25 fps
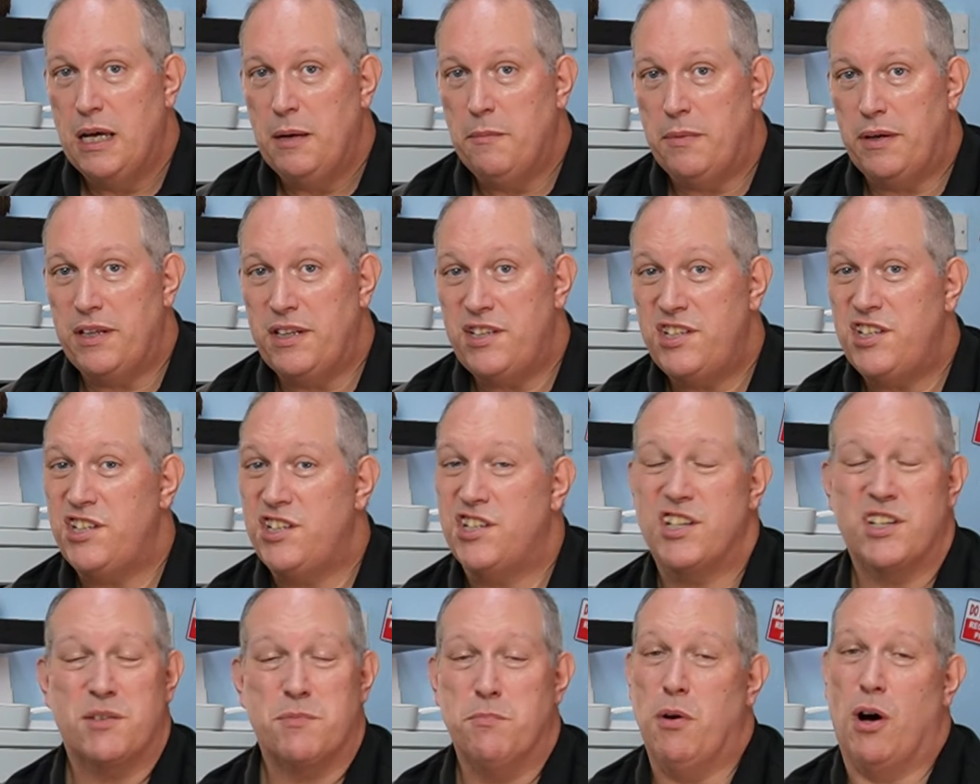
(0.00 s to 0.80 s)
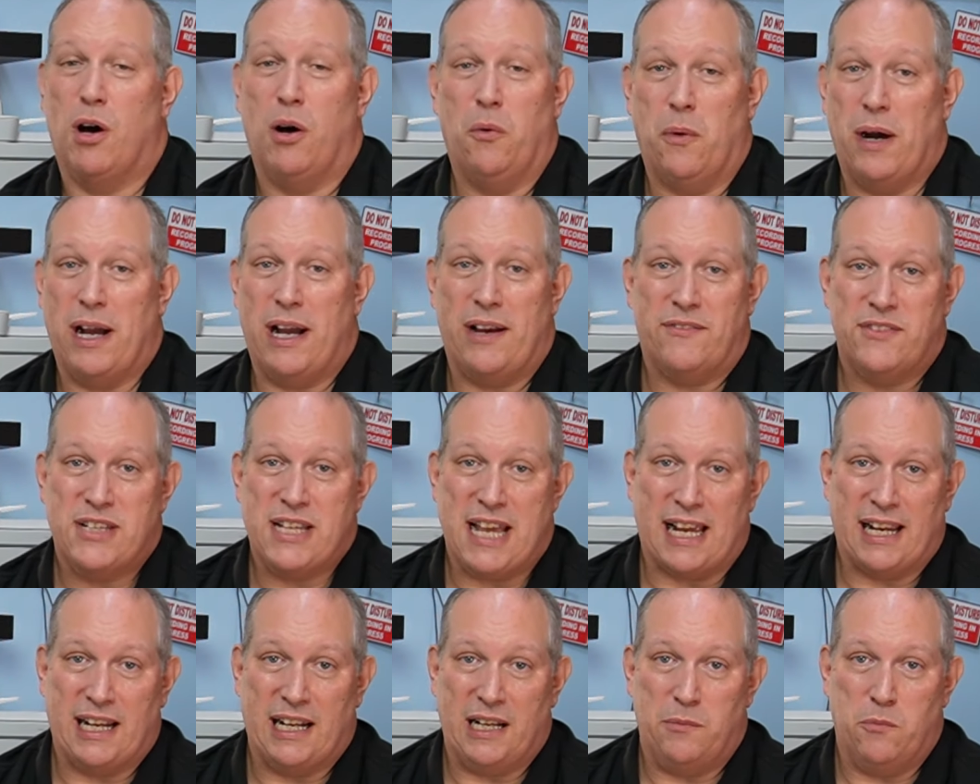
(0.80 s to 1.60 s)
But this is just my way of
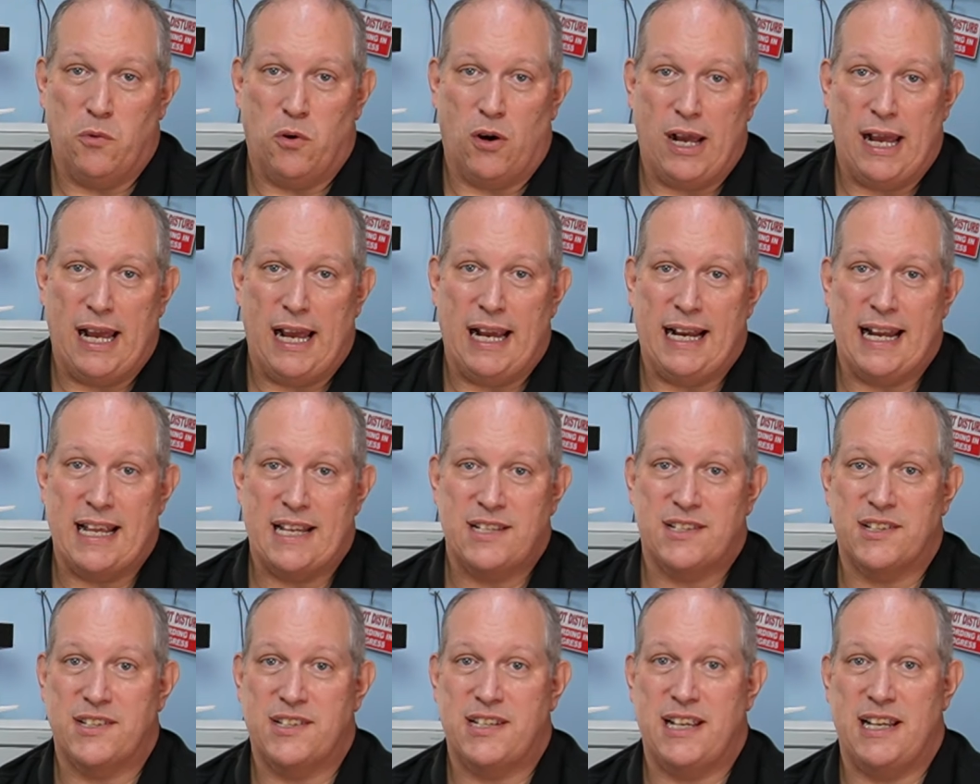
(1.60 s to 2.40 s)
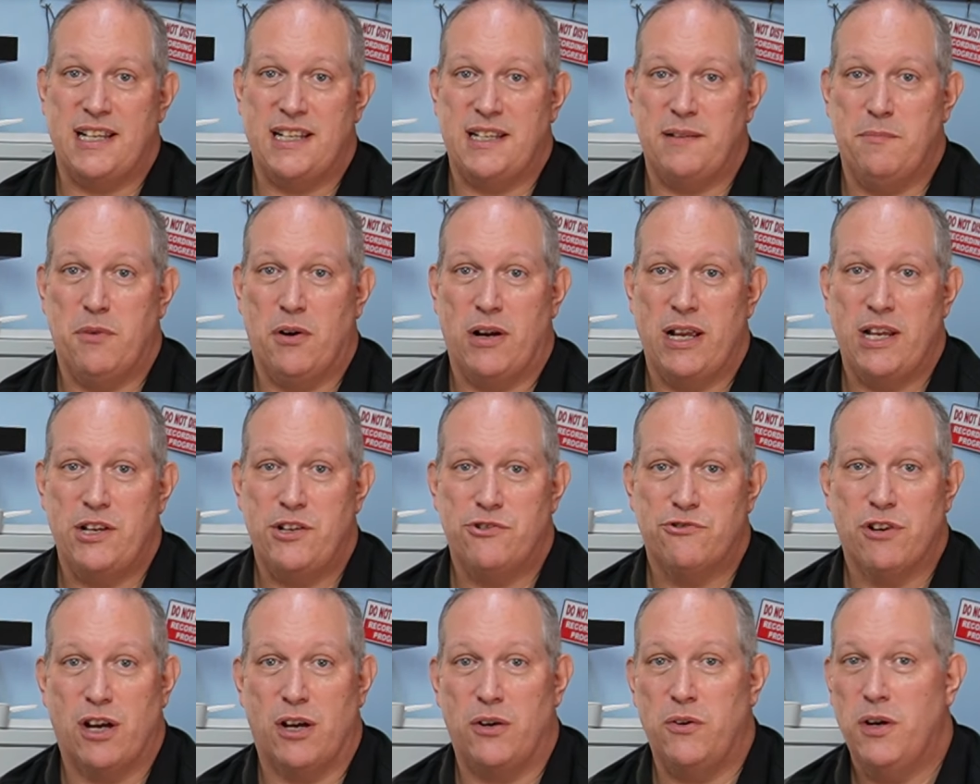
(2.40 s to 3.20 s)
tackling white, and as I said in my
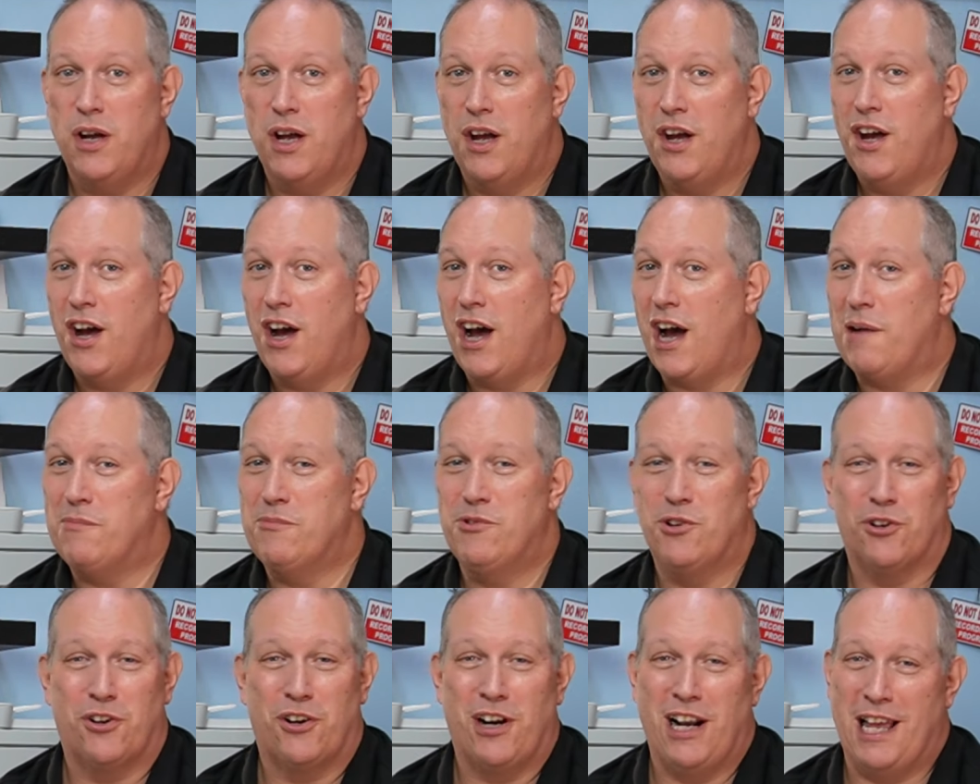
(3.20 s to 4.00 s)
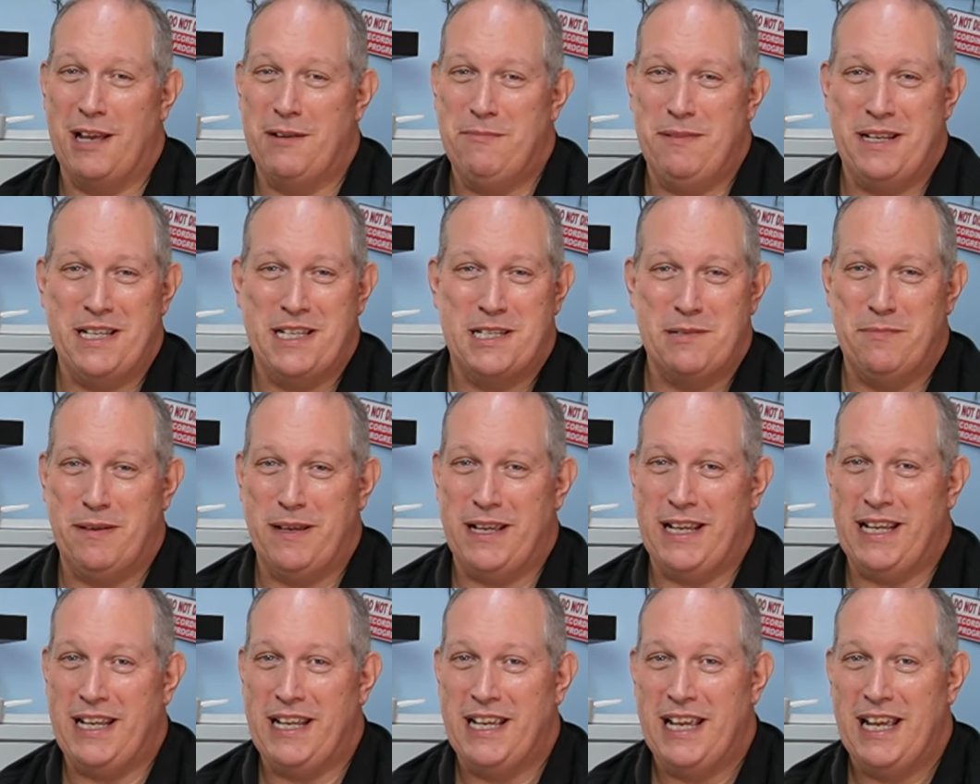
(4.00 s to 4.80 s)
intro, I'm not claiming to be